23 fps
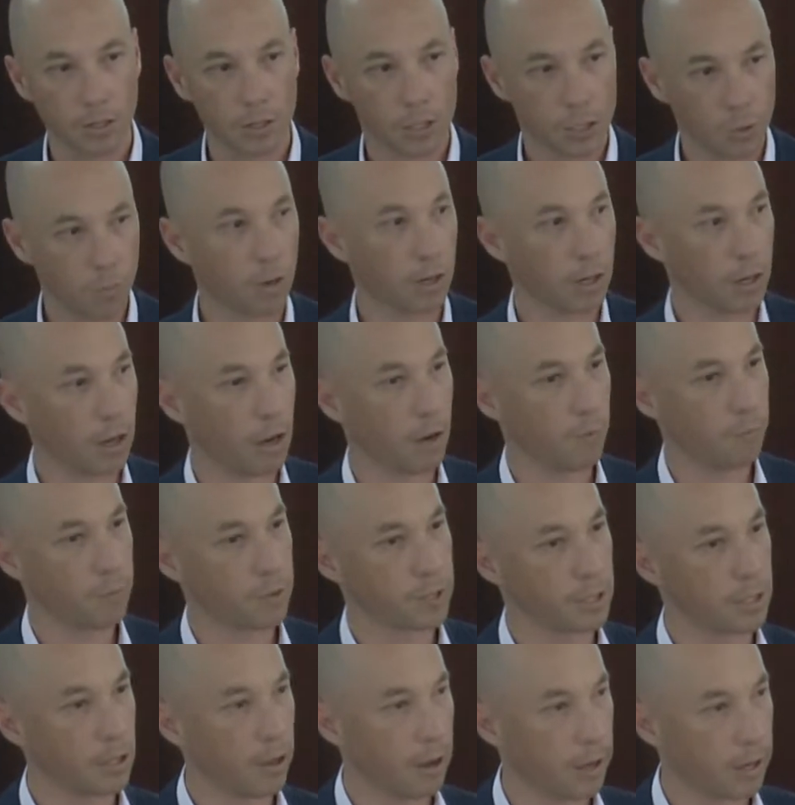to what life
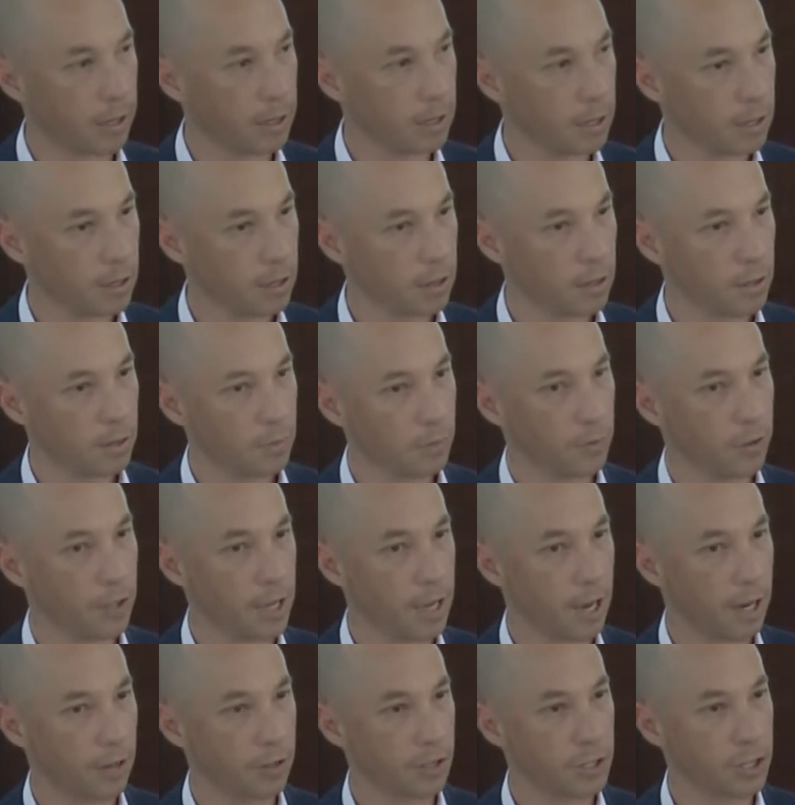was like for the
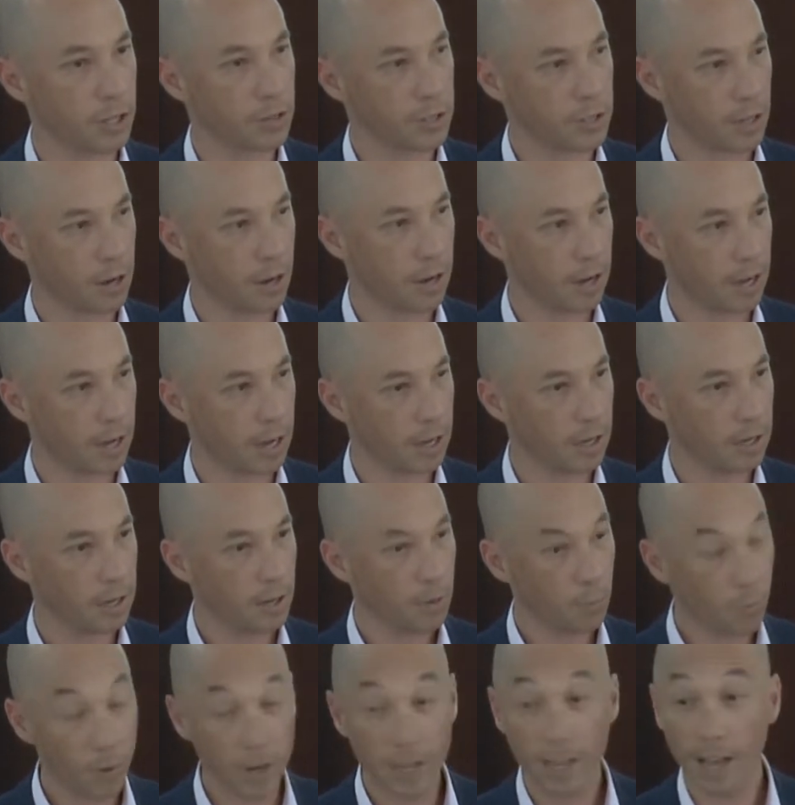young Josiah.
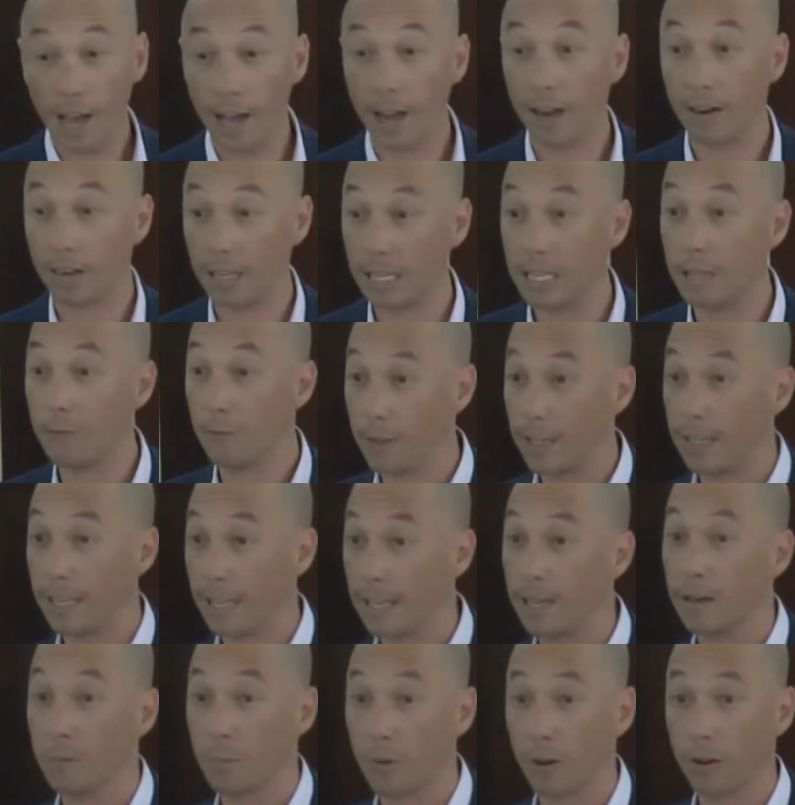We are living
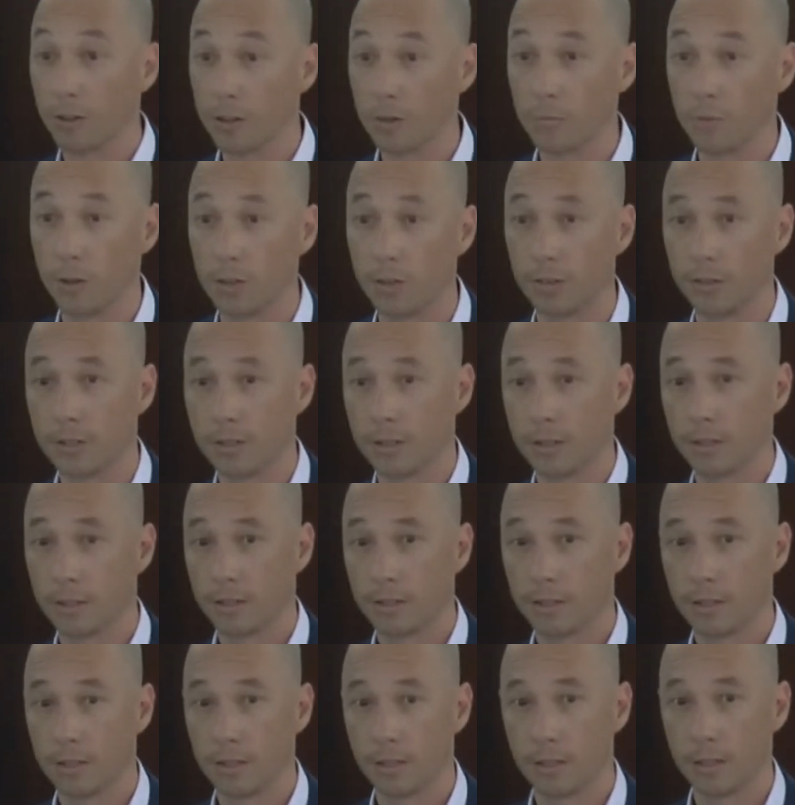in a broken world.
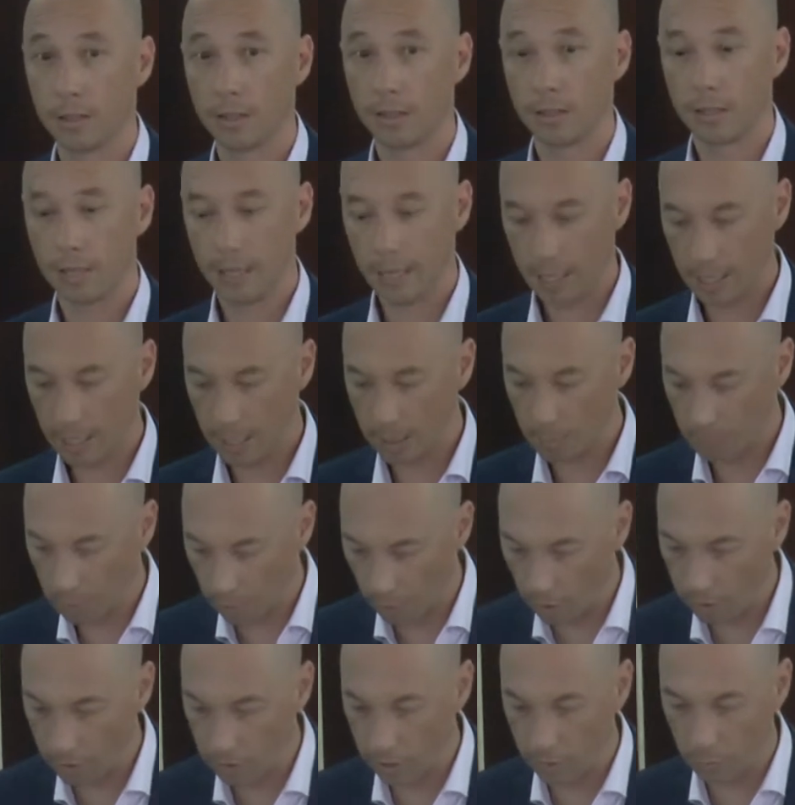In a
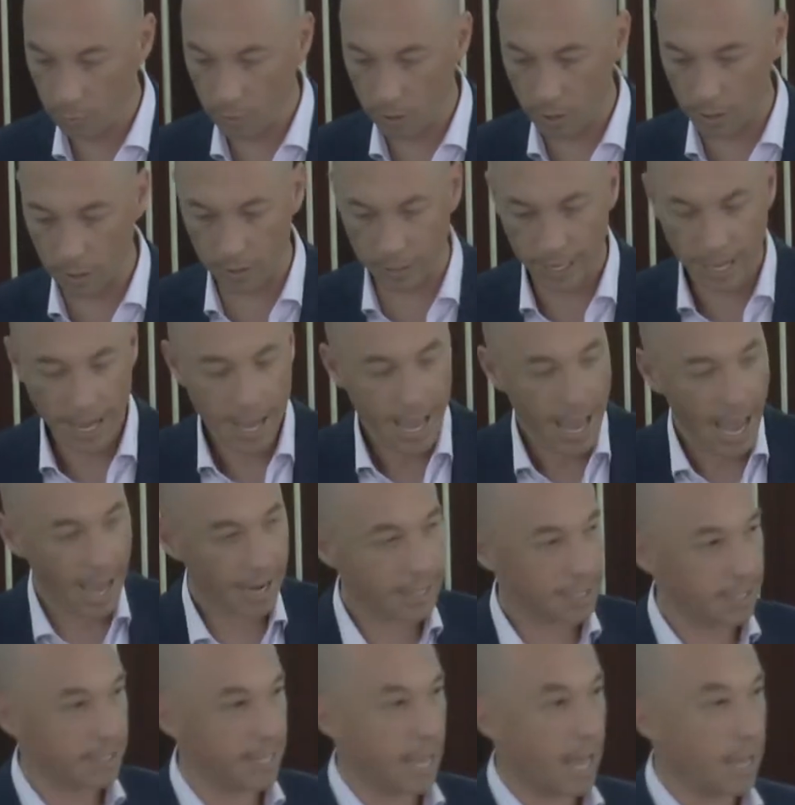broken world. And
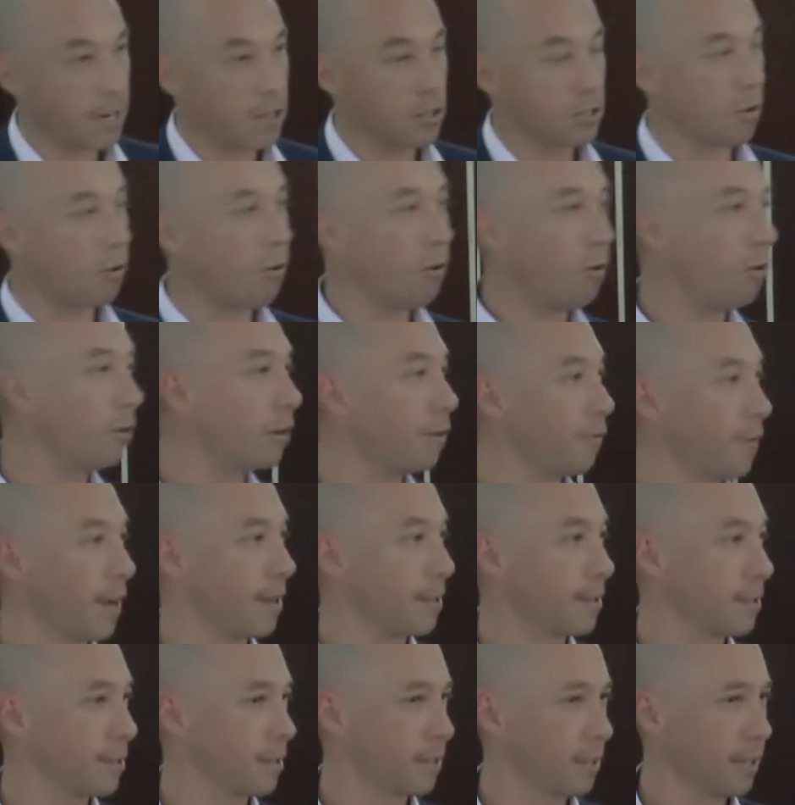it saddens all of
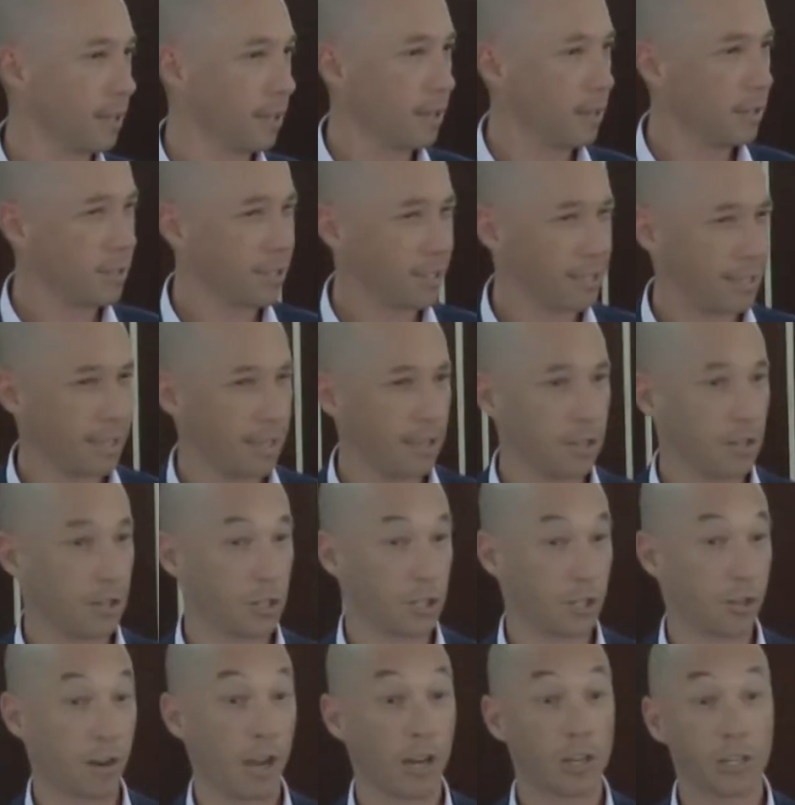us to see the
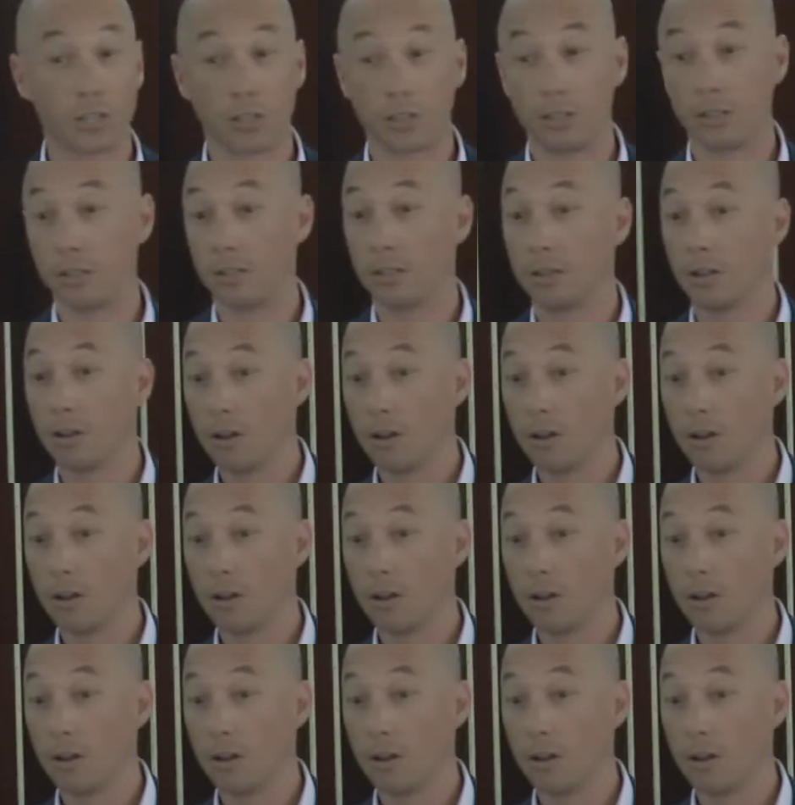destruction